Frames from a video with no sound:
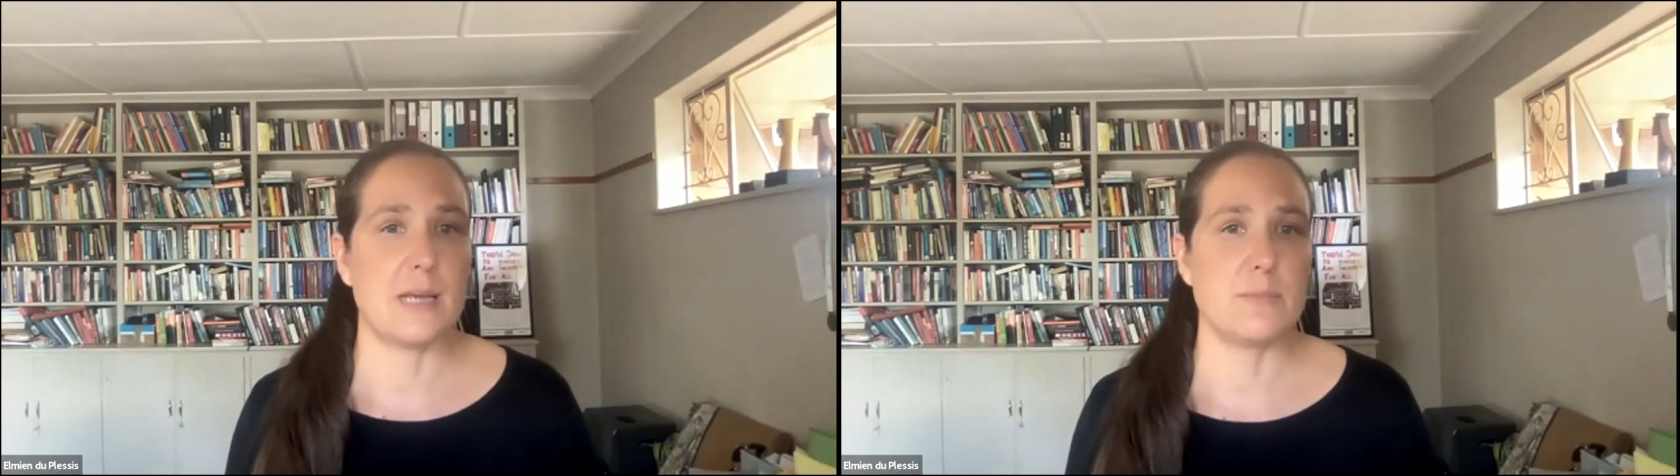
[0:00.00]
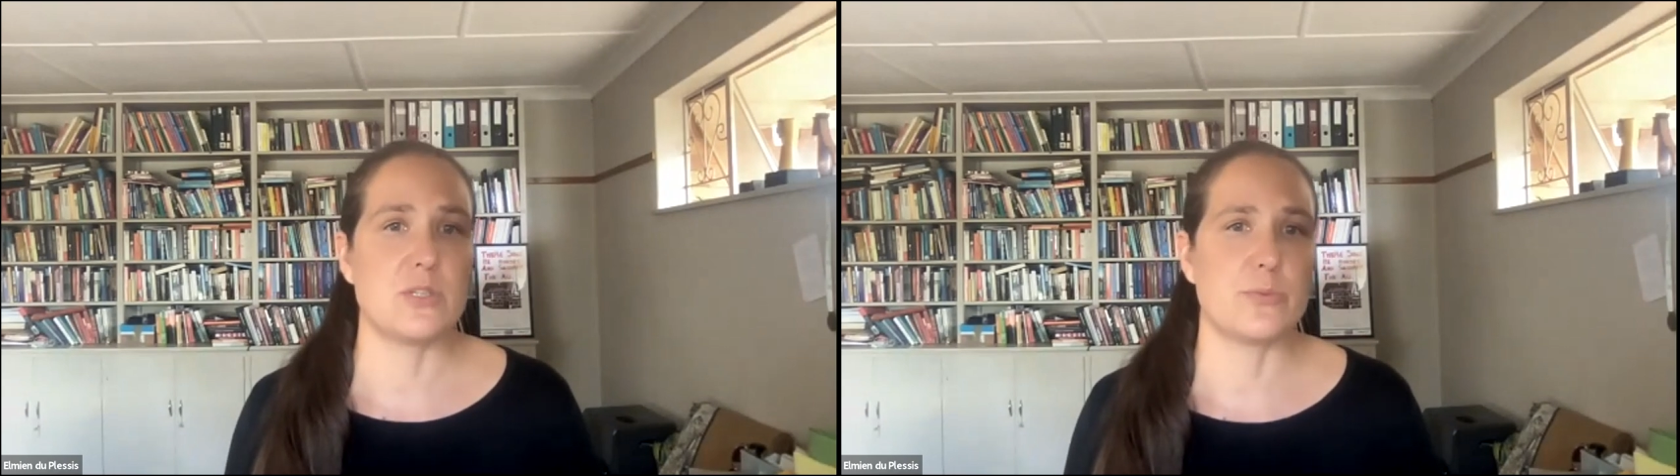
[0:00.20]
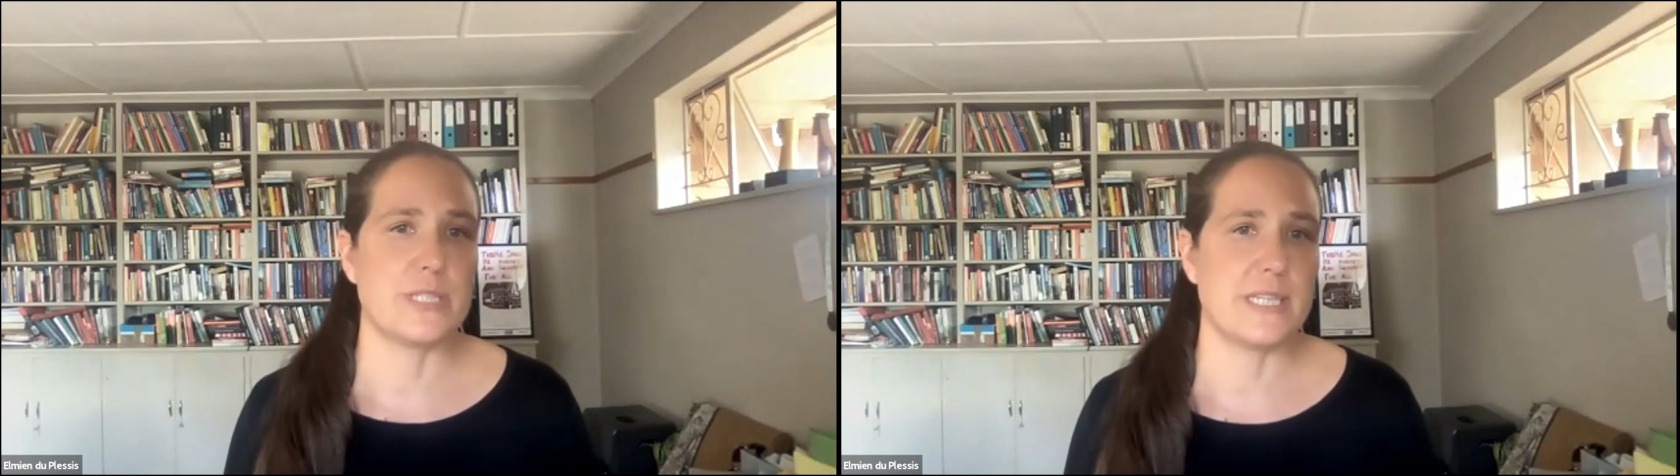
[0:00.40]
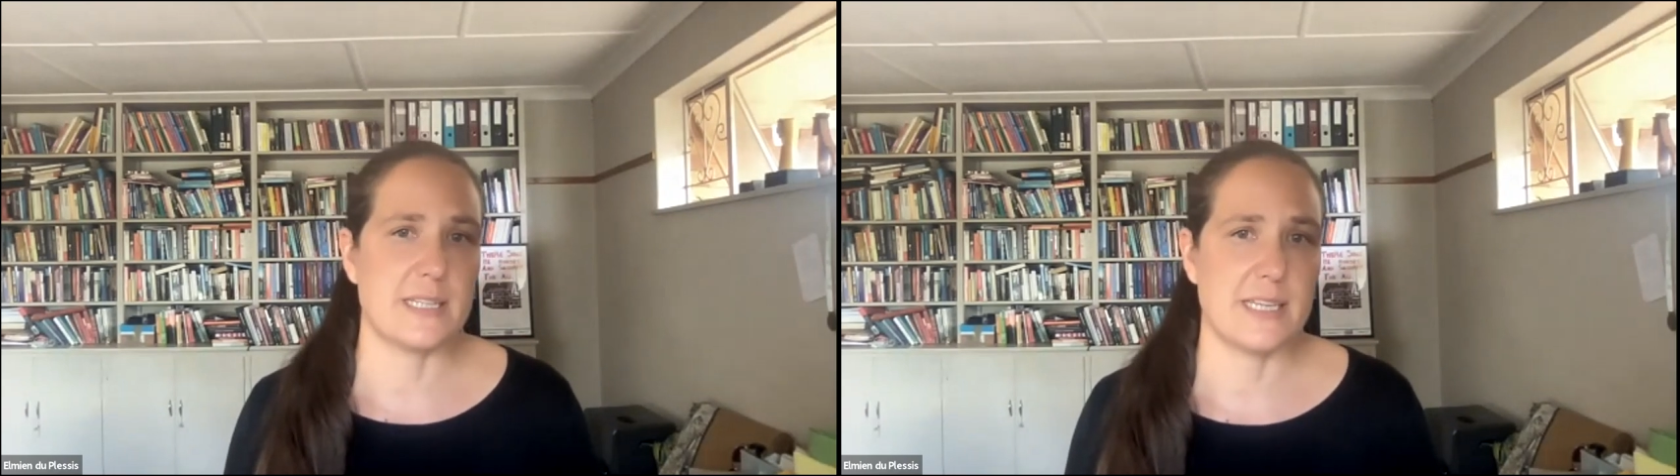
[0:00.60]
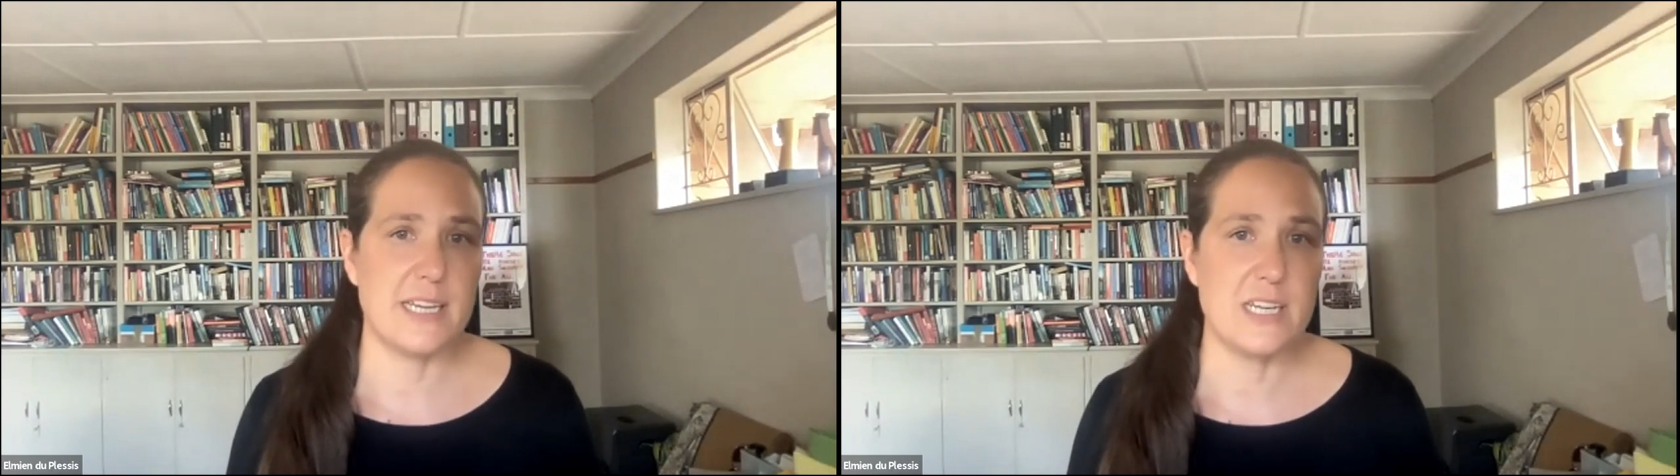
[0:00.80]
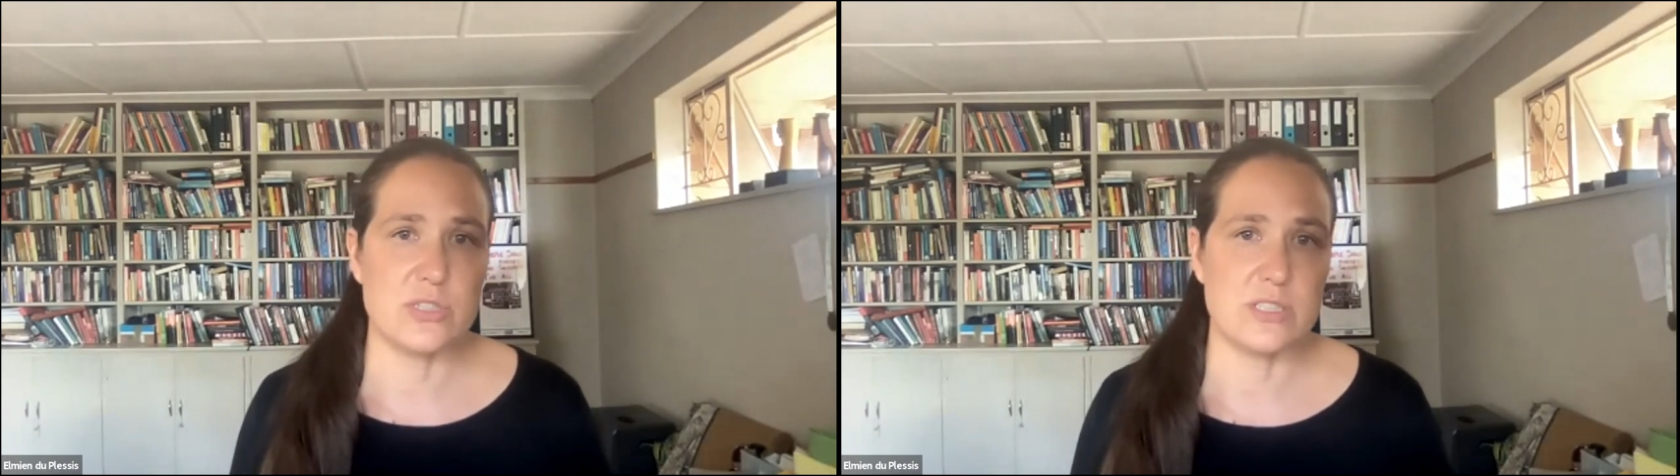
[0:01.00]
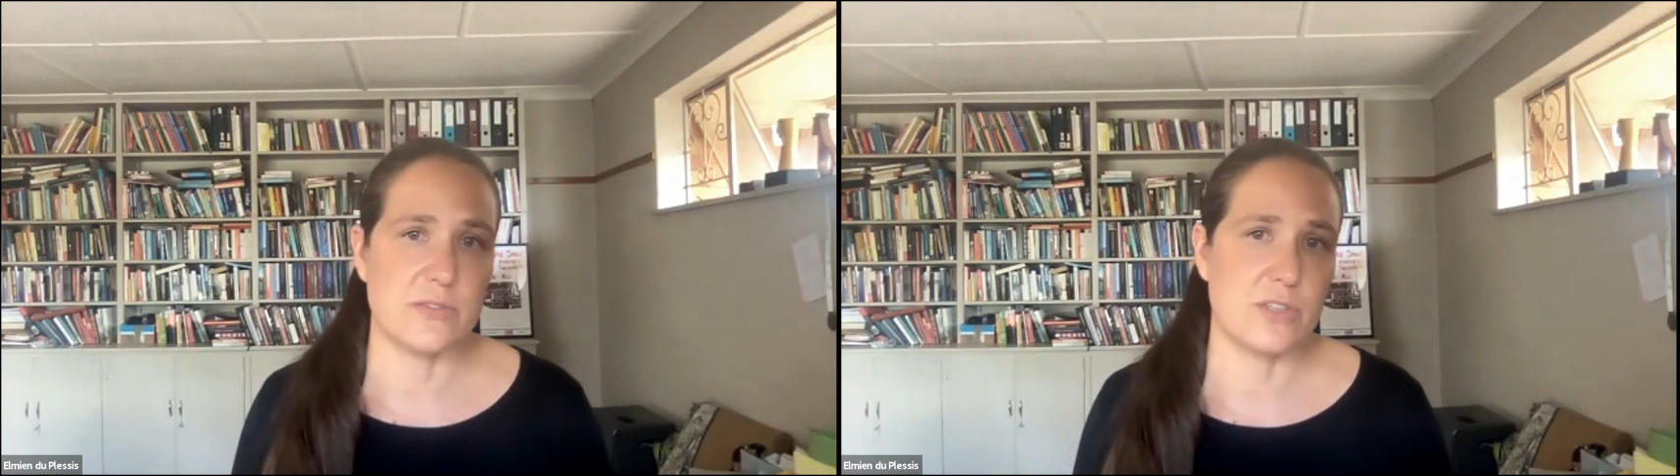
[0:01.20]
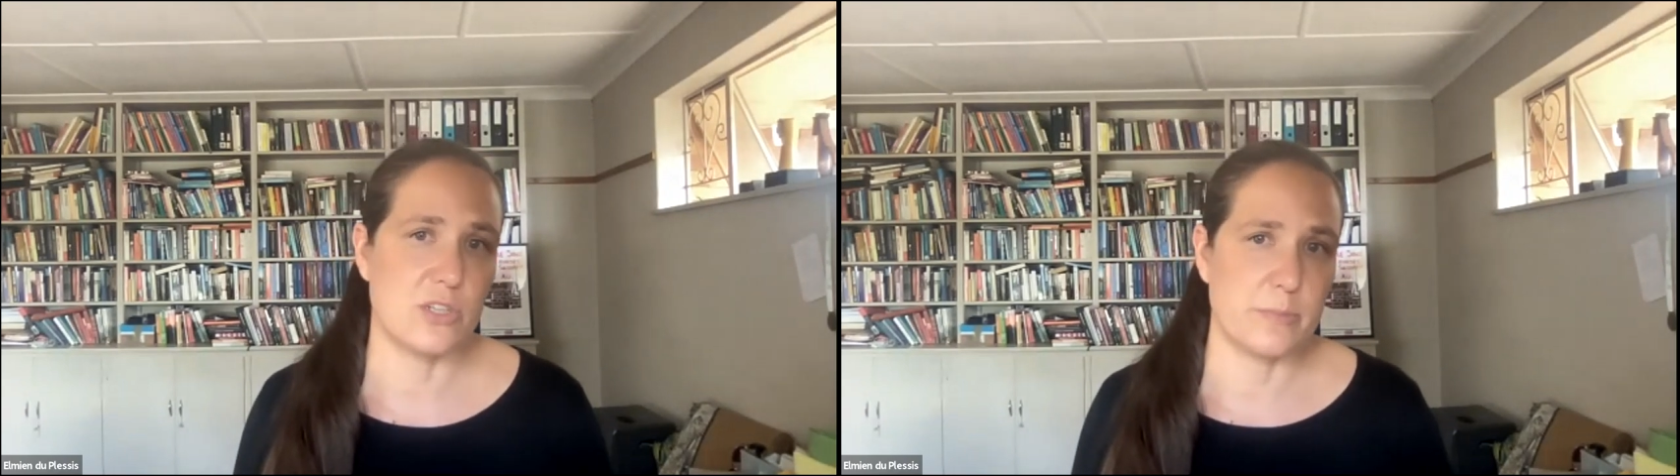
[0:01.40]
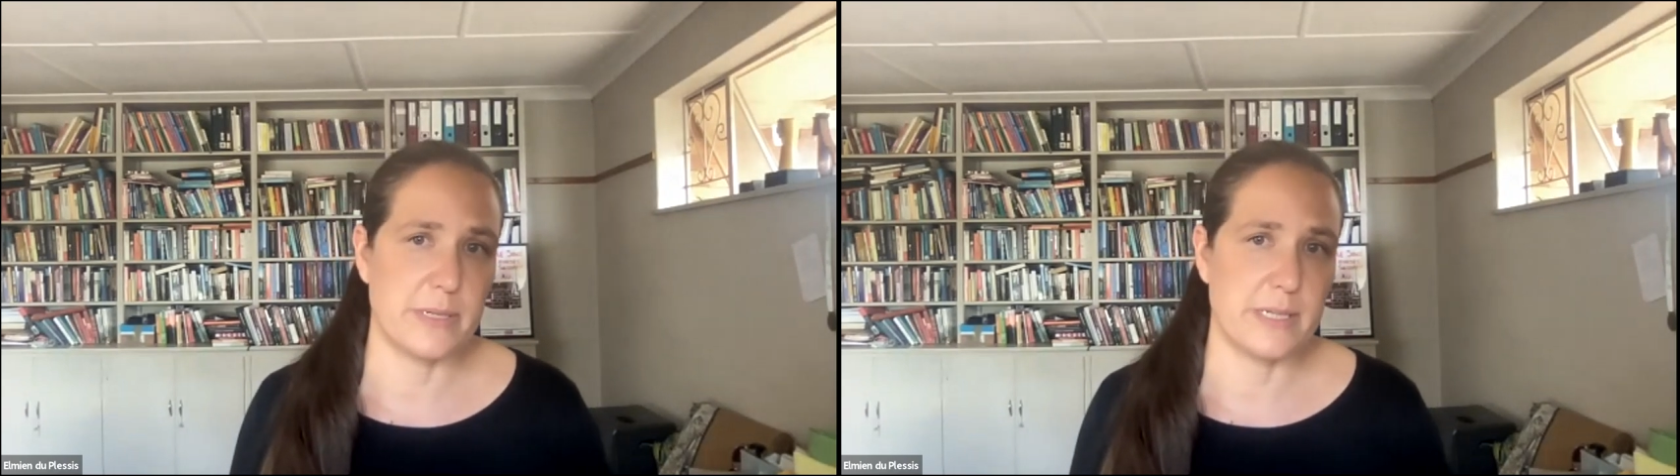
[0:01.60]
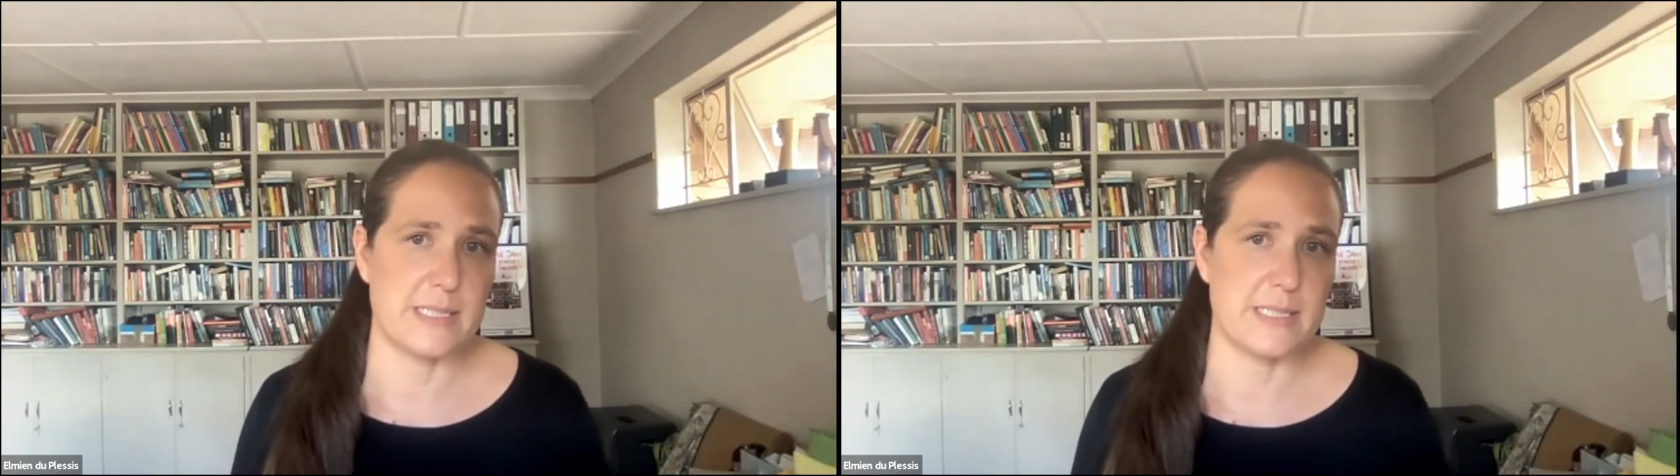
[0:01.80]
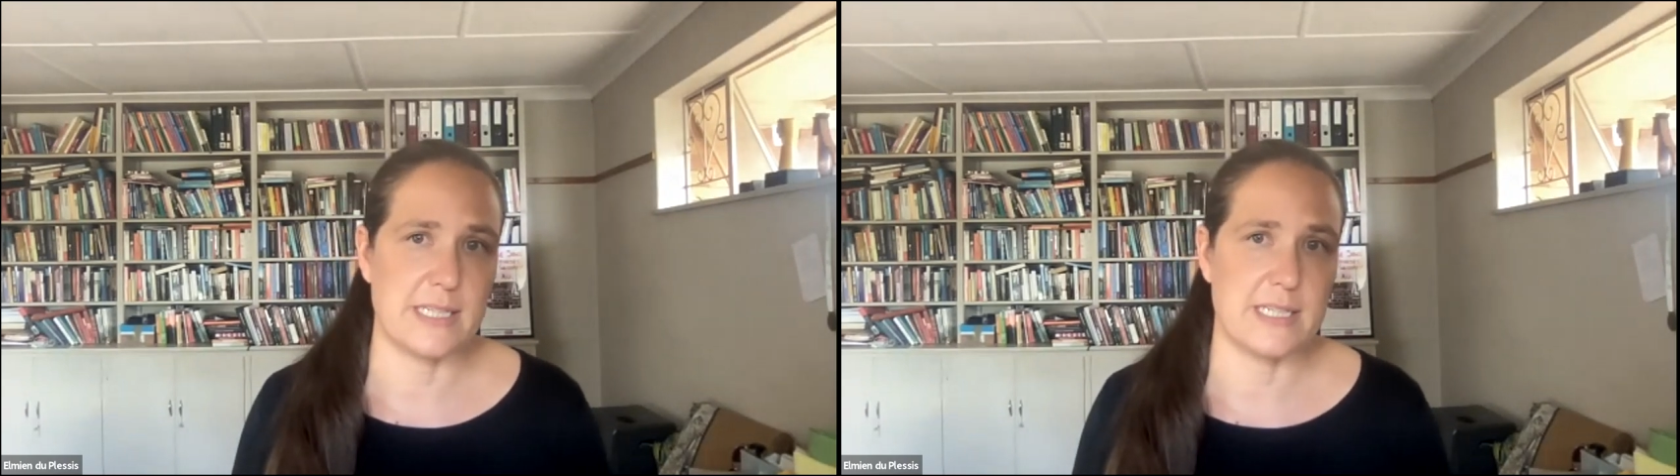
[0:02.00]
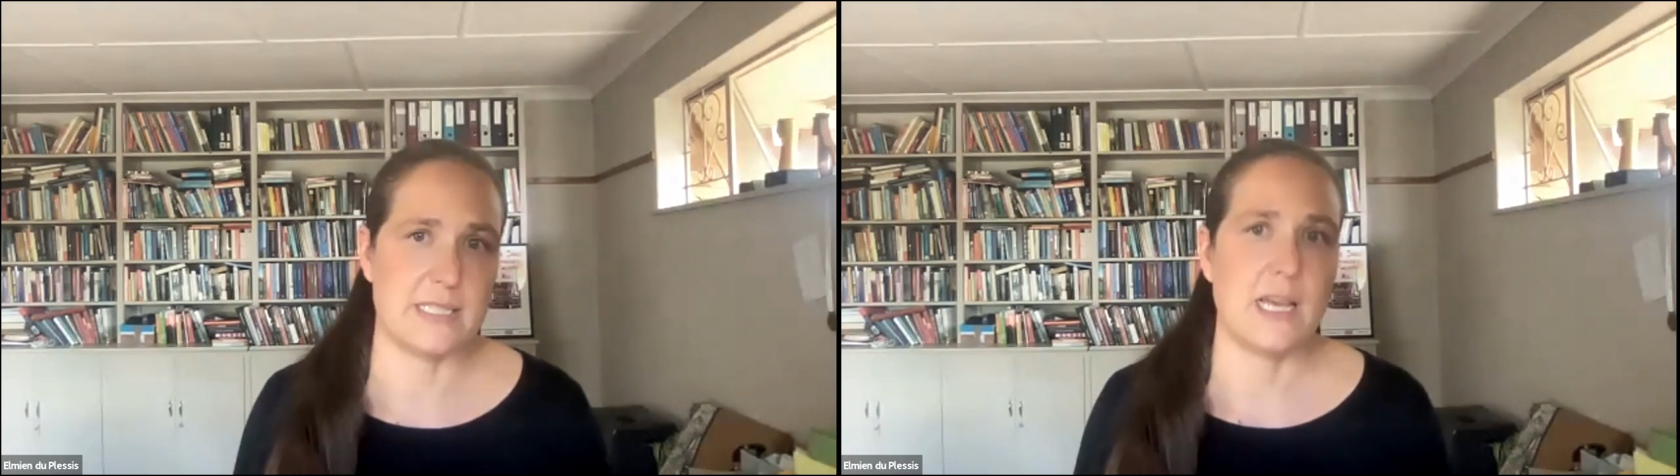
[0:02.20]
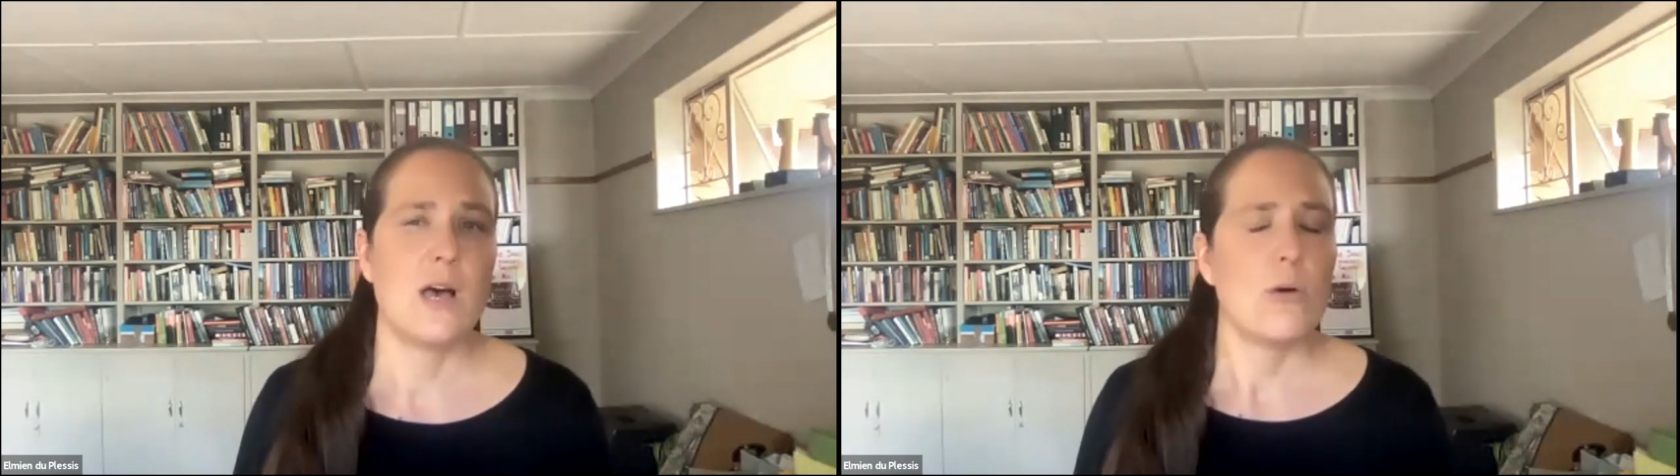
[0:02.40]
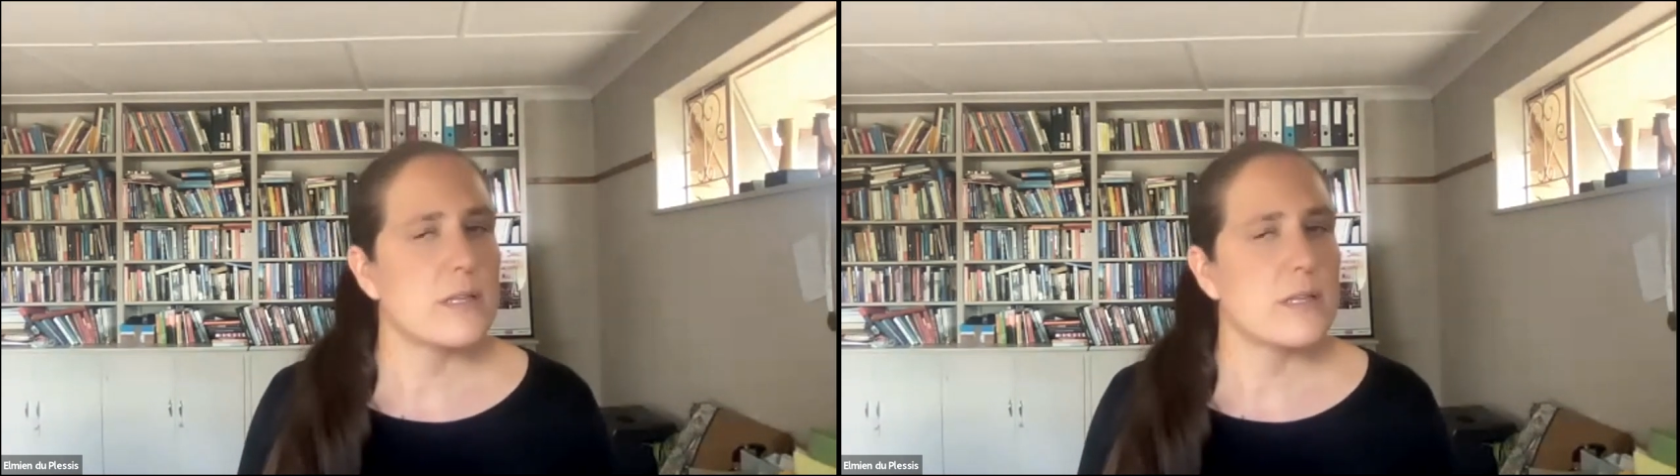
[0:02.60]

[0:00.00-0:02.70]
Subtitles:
aimed to protect the interests of the European settlers